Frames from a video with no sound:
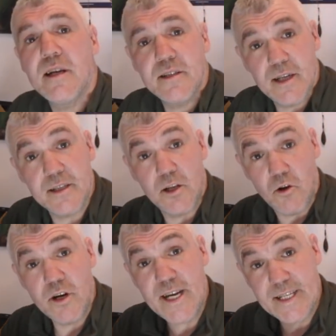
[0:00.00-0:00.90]
lasts
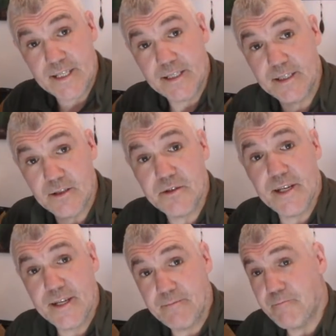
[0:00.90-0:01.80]
longest, don't
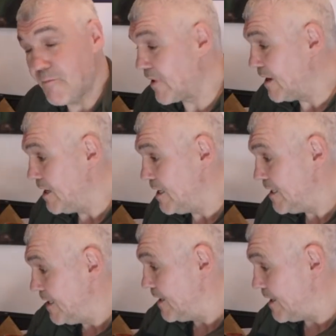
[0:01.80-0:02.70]
they?
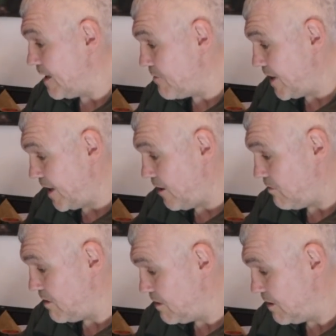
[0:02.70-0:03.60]
There we
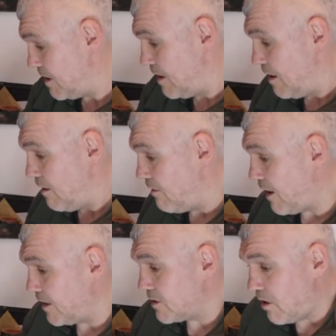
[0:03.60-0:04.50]
go.
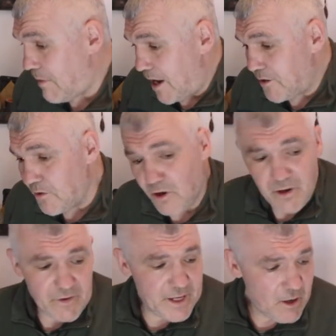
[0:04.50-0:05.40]
Right, so I might do
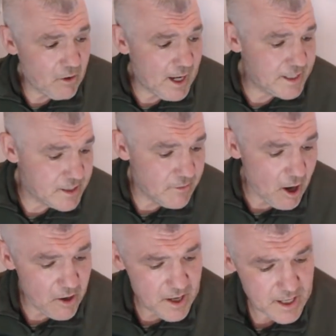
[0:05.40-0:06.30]
another video later
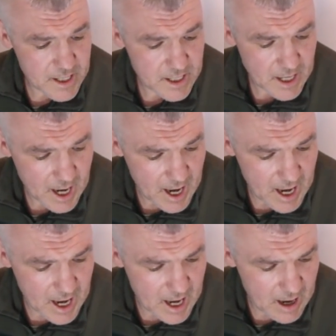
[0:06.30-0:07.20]
on
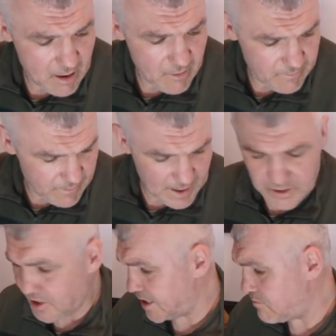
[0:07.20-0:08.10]
of
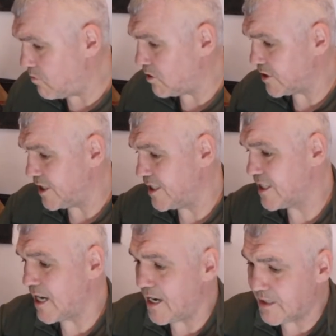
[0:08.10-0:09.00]
actually what's
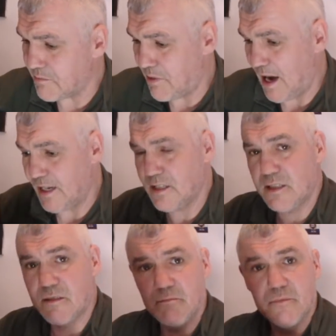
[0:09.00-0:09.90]
inside the
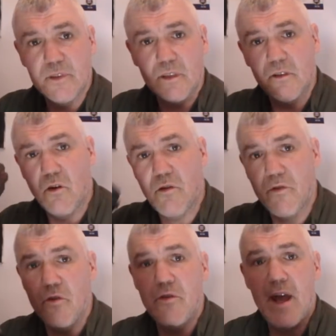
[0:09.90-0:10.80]
bags, going
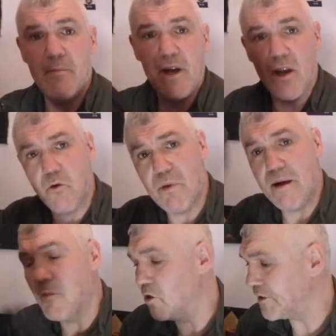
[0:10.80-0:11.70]
through them in a little
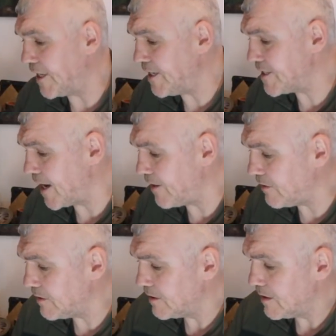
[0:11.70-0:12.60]
bit more
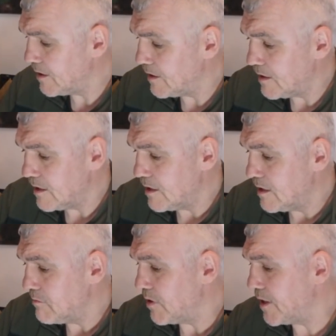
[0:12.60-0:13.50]
detail.
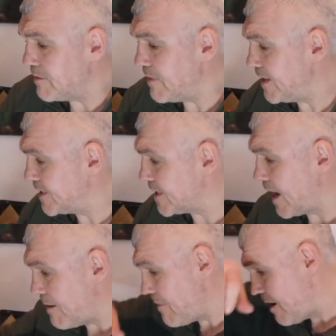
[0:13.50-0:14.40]
But in the
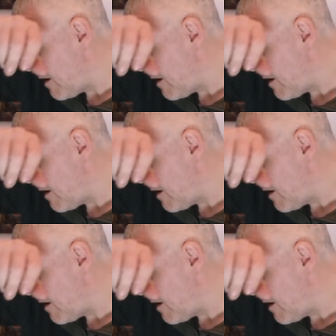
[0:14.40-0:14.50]
meantime,